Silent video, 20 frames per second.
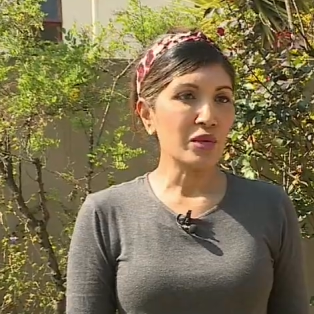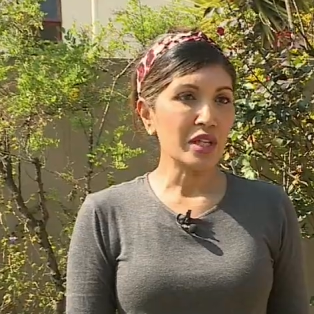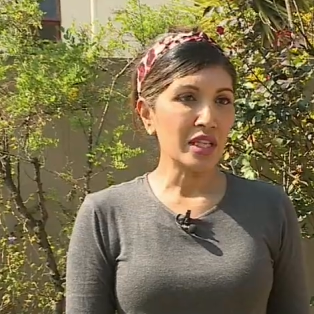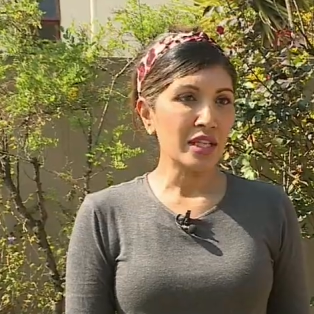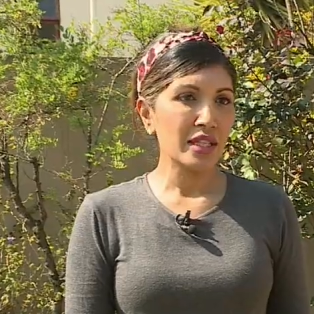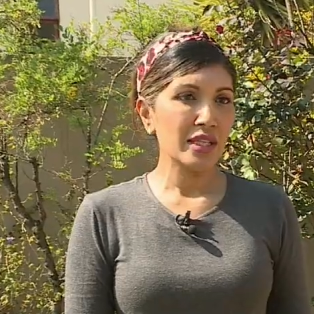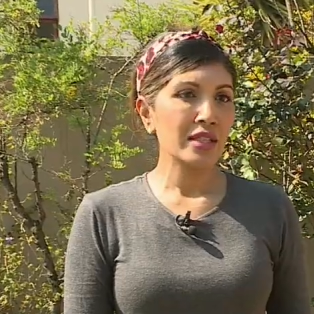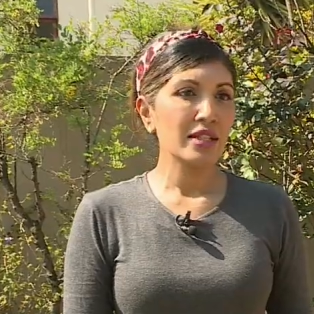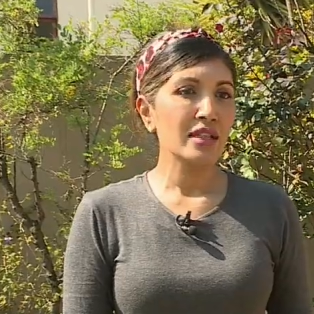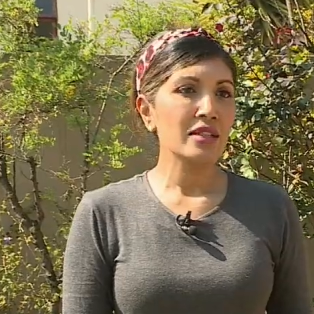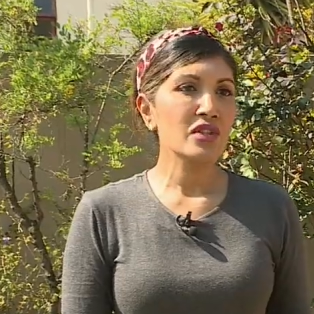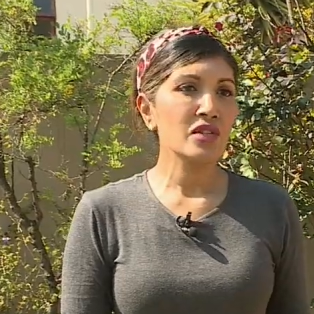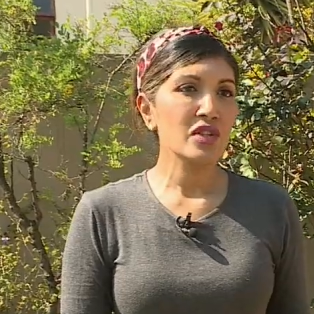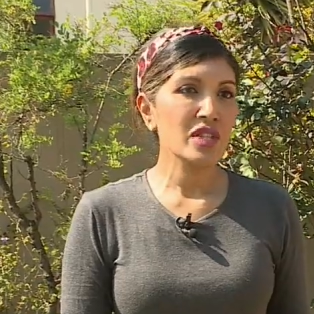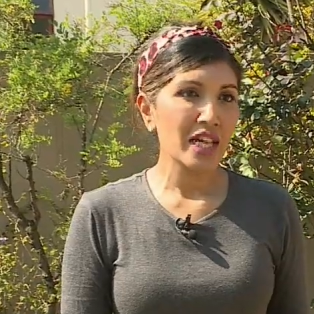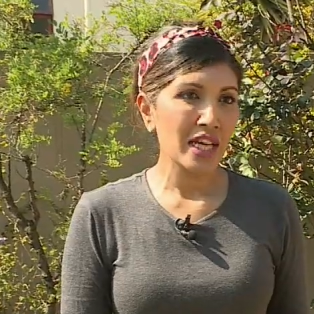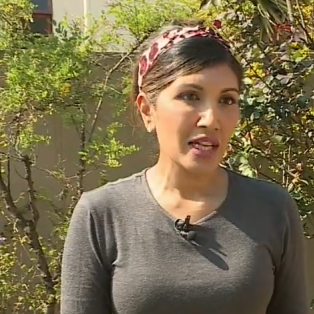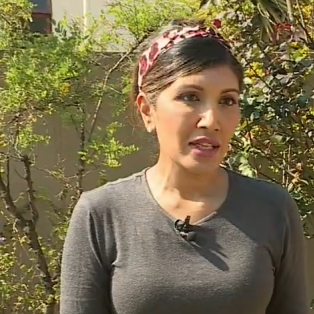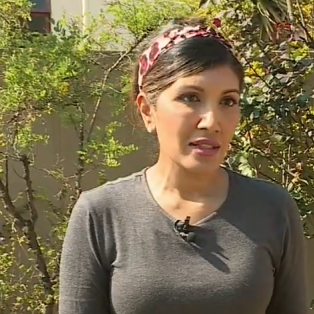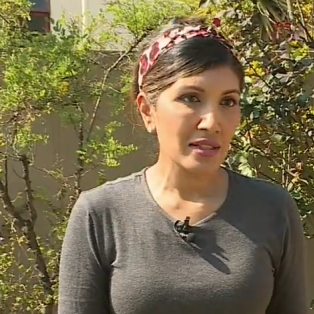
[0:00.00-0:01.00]
we can
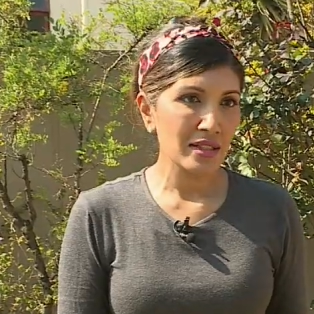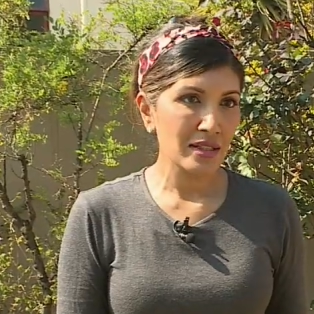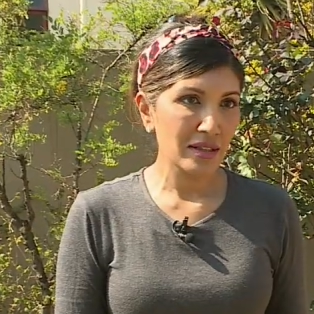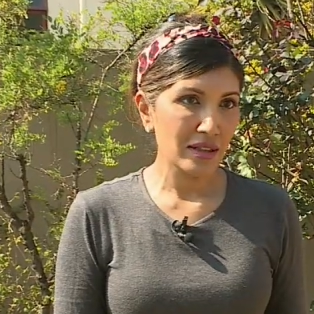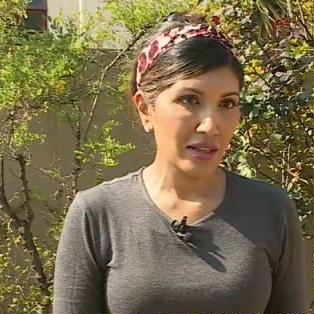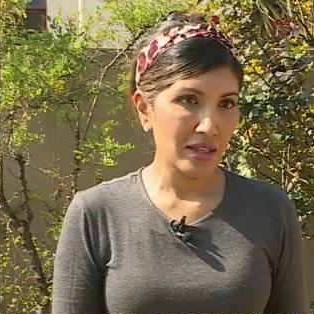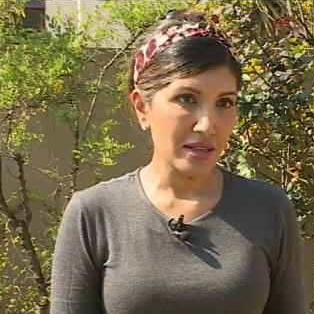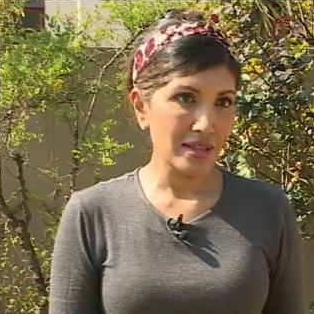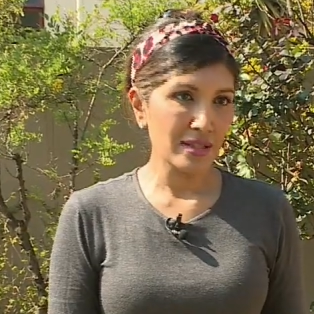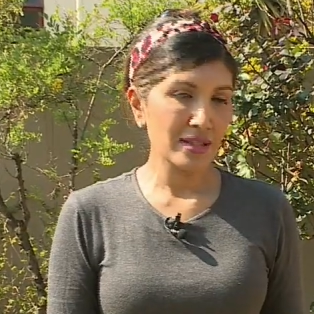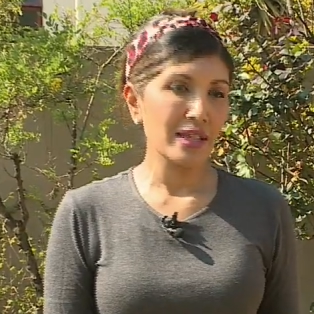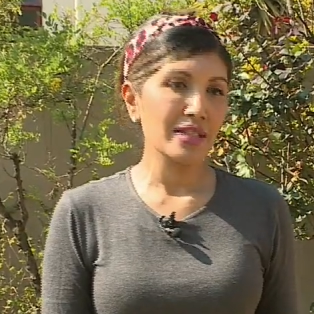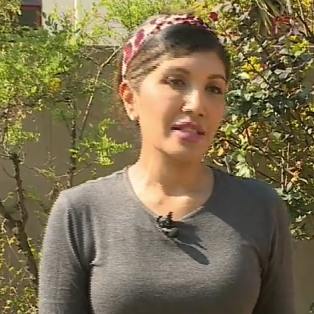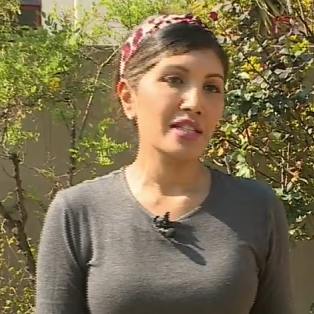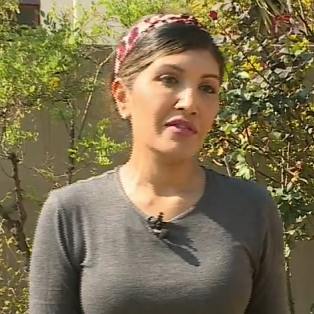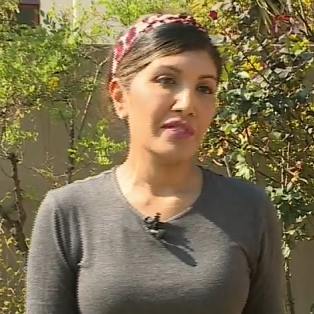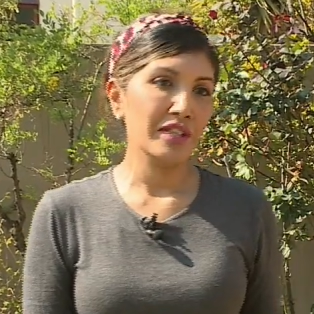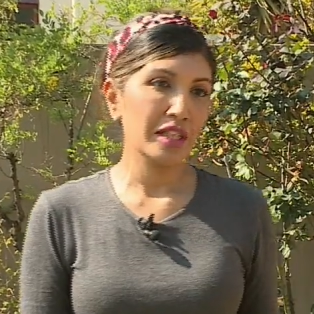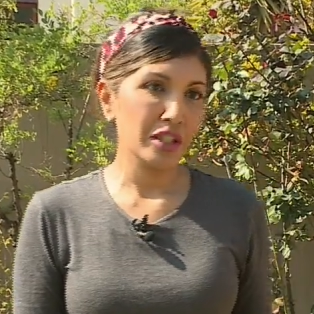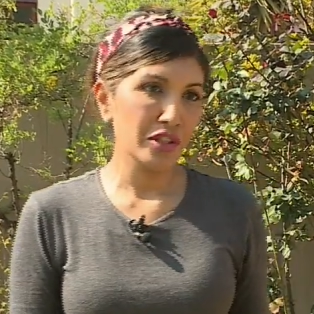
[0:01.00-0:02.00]
understand the
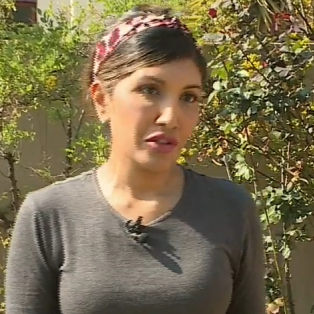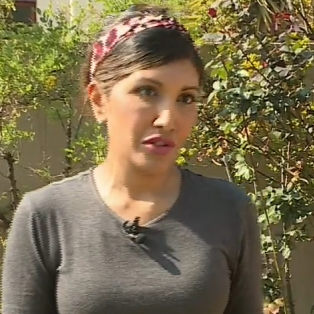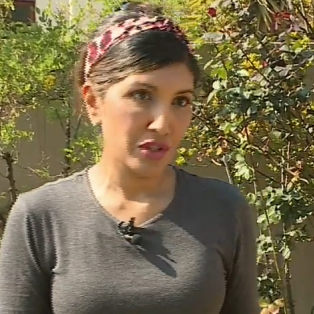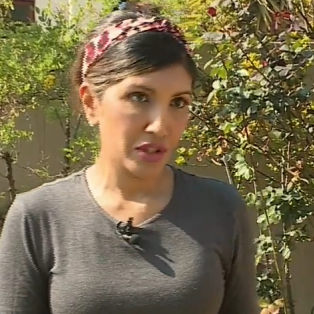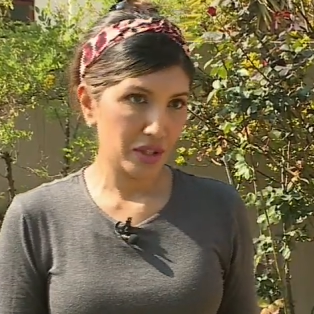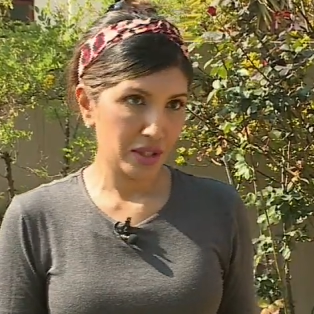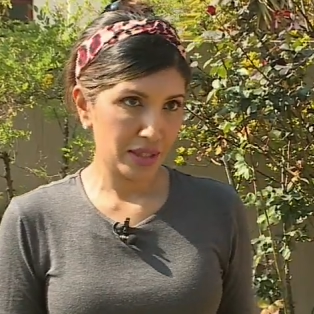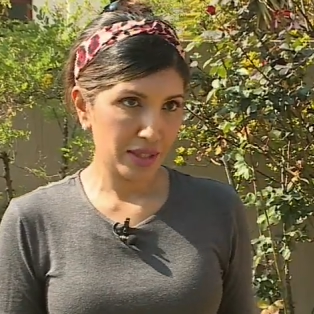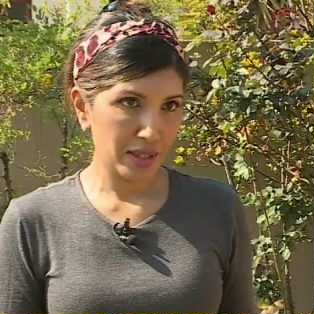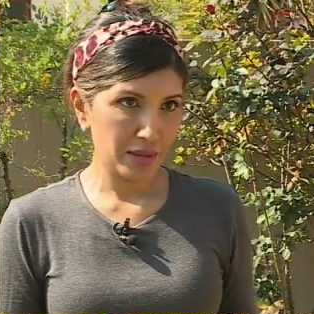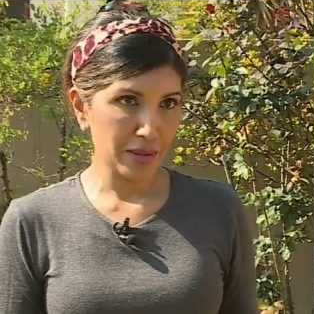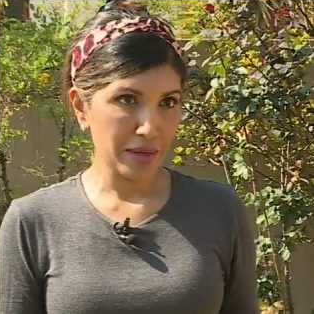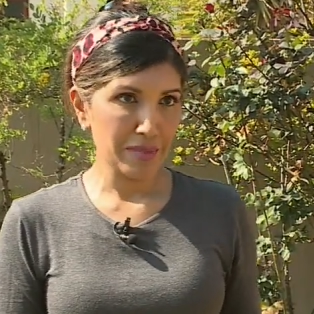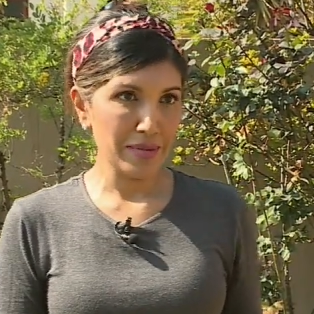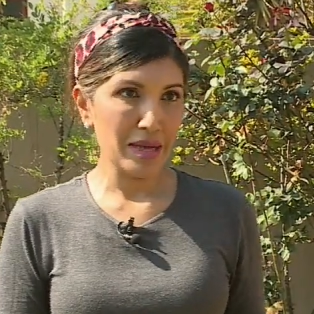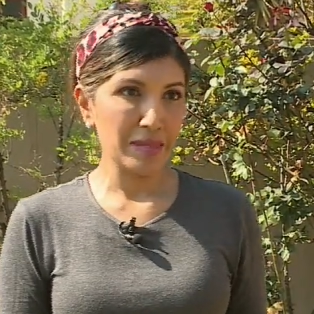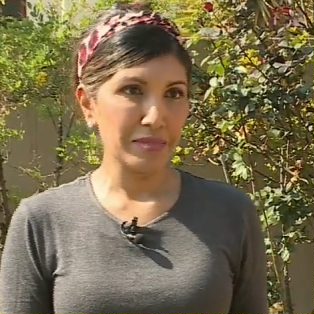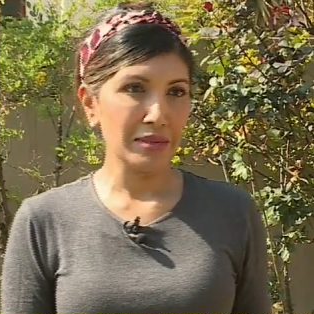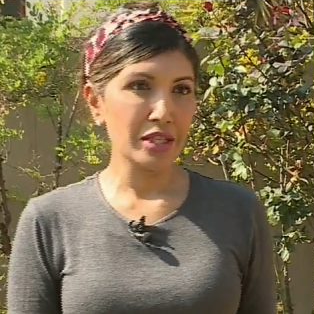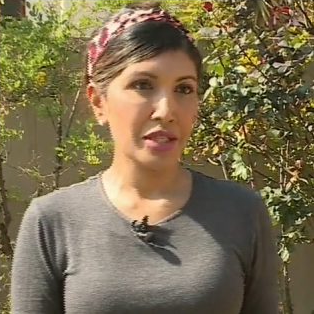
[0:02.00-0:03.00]
scientific literature that's
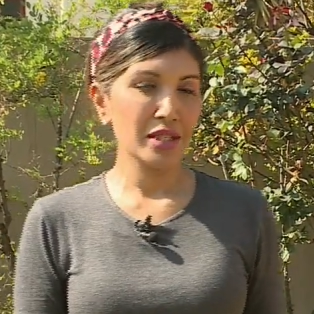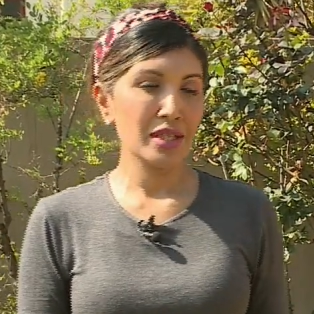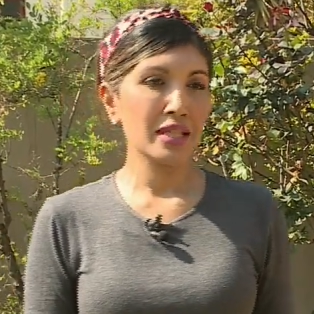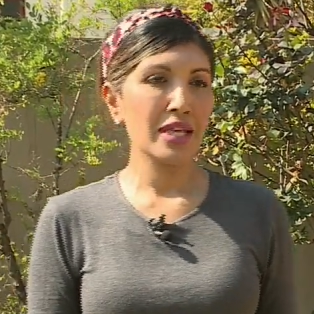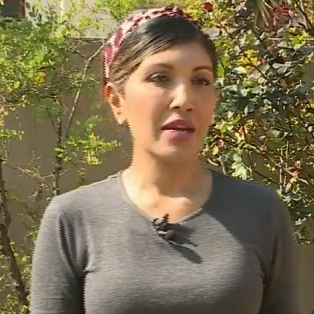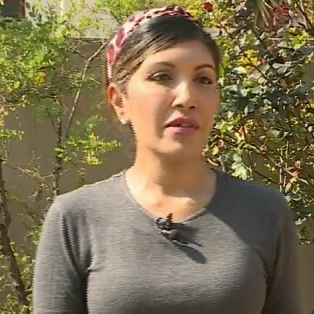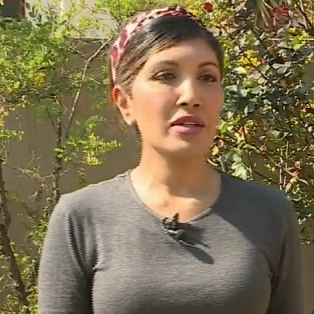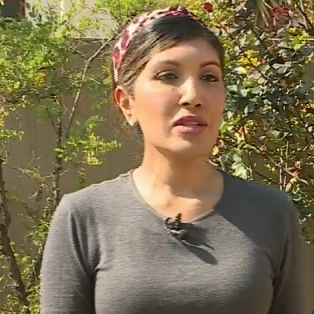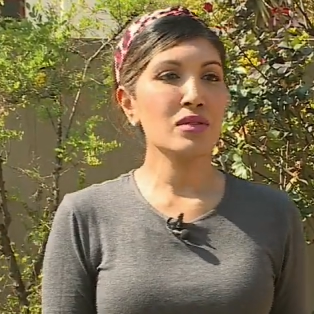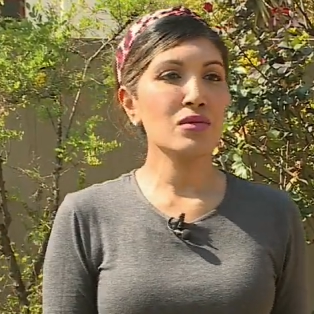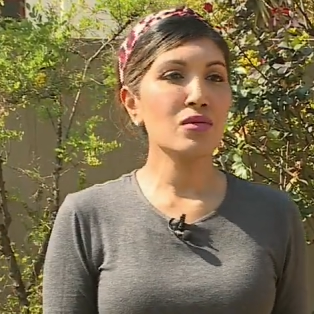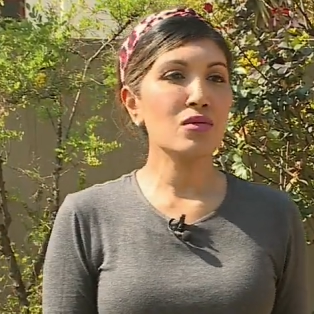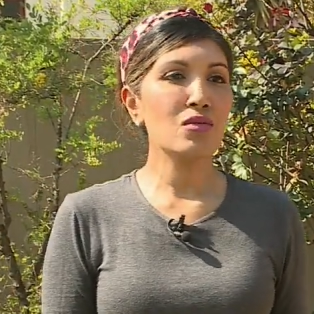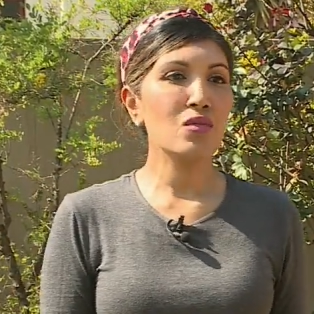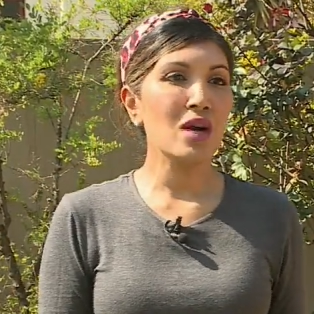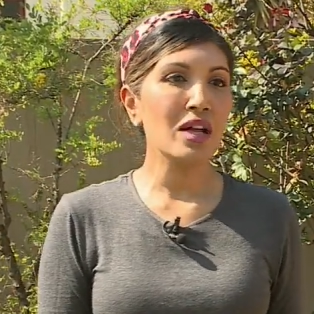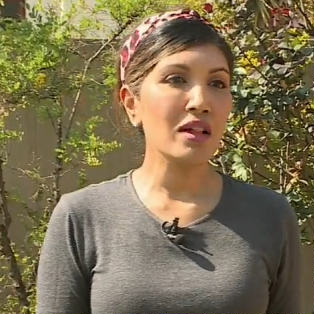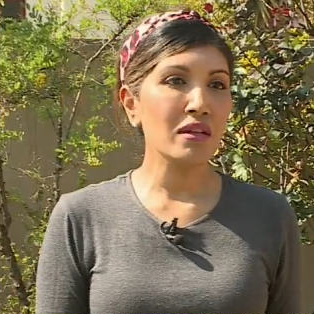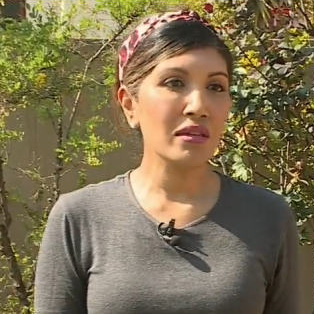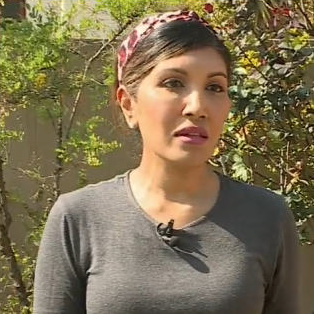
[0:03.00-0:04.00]
been published and there is a
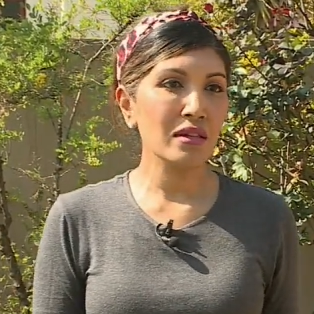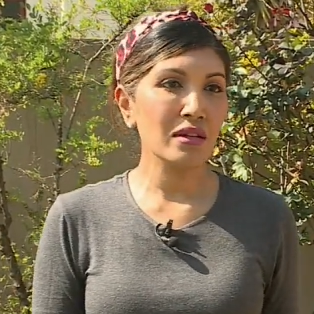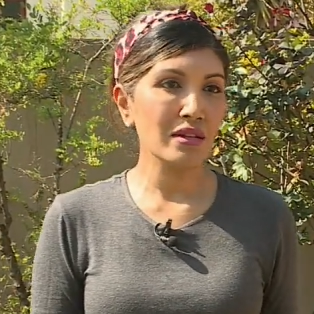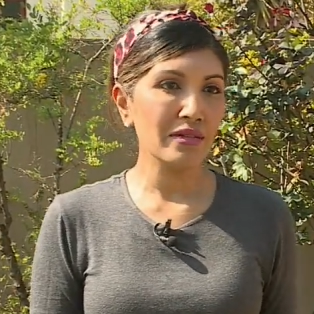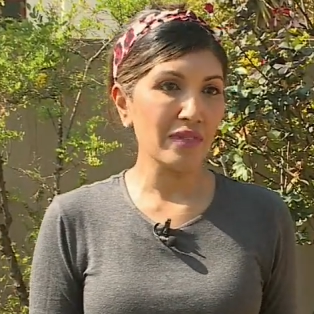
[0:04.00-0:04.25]
wealth